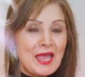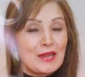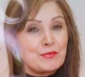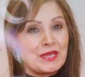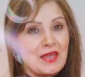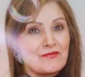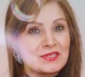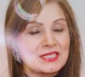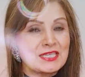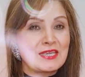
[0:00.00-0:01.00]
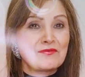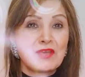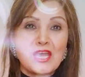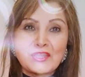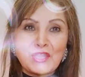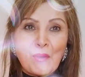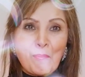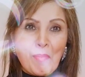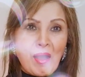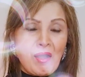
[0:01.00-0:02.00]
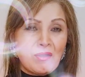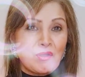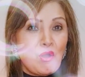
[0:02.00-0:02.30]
and we have received the mark